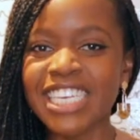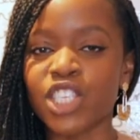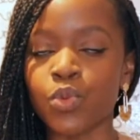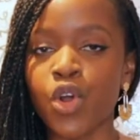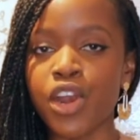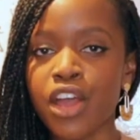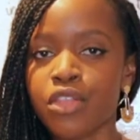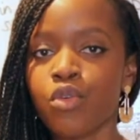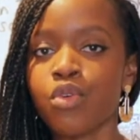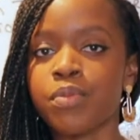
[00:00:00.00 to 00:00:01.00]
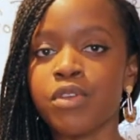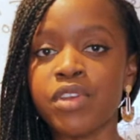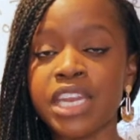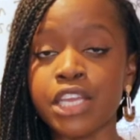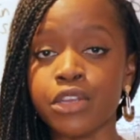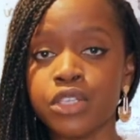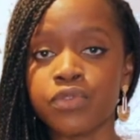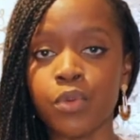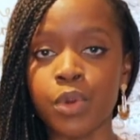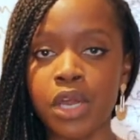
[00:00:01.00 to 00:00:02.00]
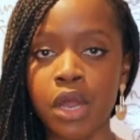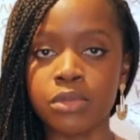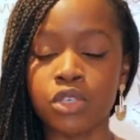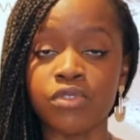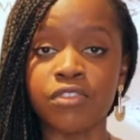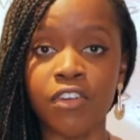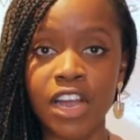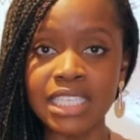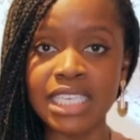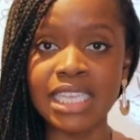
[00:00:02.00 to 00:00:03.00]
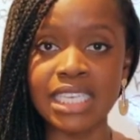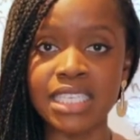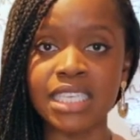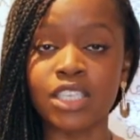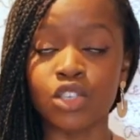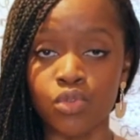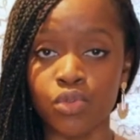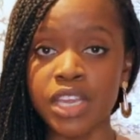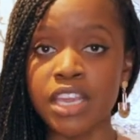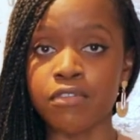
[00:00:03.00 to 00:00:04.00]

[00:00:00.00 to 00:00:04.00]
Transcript: So what I thought would be really useful when it comes to revising this story,